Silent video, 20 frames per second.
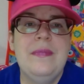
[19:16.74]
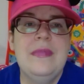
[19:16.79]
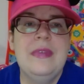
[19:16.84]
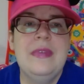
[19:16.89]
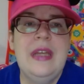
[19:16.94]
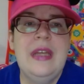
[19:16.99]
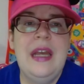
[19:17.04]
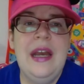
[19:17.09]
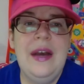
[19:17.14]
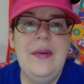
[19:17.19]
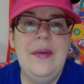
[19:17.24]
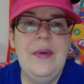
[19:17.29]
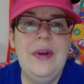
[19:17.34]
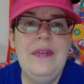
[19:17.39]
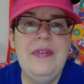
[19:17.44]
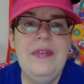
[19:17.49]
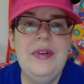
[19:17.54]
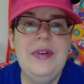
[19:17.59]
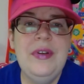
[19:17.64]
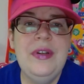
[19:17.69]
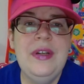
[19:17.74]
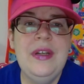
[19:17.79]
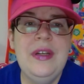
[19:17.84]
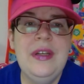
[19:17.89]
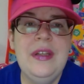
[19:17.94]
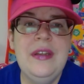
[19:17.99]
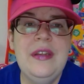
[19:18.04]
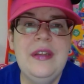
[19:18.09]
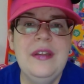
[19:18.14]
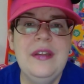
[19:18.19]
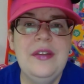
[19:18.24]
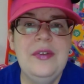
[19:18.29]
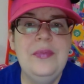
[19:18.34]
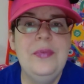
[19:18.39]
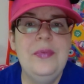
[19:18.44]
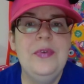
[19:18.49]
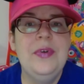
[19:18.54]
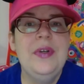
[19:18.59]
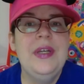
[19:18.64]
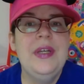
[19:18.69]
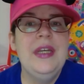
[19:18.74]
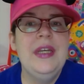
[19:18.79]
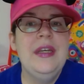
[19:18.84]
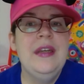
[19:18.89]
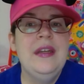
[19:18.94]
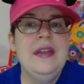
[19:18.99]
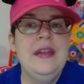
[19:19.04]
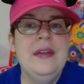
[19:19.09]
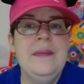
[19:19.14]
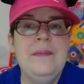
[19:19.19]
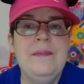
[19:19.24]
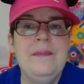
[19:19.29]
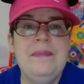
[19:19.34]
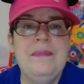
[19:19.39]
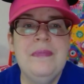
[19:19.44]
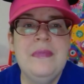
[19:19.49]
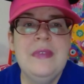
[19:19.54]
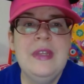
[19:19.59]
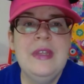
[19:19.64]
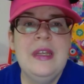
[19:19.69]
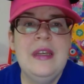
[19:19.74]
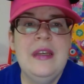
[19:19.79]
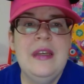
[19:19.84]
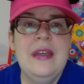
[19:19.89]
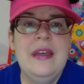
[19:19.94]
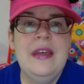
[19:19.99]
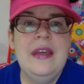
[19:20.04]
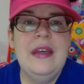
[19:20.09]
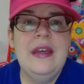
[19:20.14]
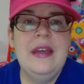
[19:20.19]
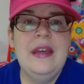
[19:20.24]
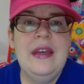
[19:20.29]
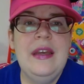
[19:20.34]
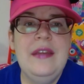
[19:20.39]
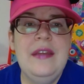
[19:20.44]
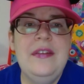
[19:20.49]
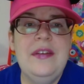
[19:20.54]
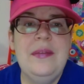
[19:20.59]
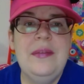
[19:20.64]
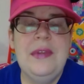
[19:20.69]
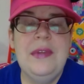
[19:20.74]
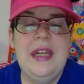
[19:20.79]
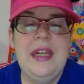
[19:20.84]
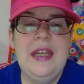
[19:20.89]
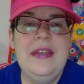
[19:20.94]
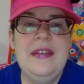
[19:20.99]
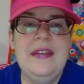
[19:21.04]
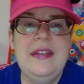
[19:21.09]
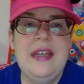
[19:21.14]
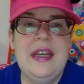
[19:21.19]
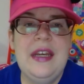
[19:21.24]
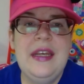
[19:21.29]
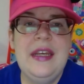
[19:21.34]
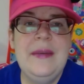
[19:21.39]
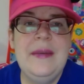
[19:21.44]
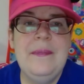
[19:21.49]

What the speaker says: However, the little boy ends up the next day